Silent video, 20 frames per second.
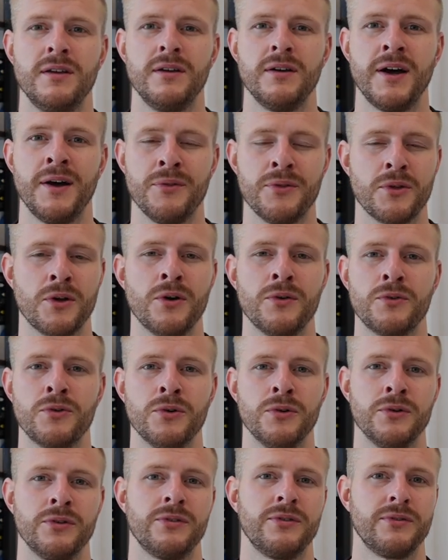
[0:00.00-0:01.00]
out on the golf
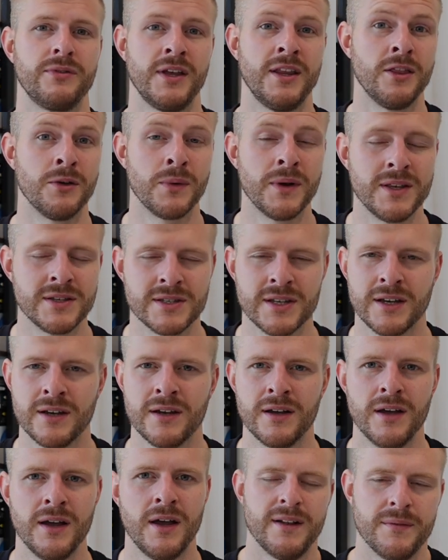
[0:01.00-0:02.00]
course in the winter.
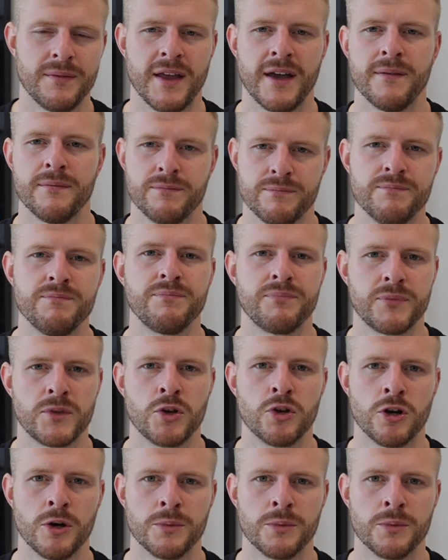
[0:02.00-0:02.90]
Yeah, good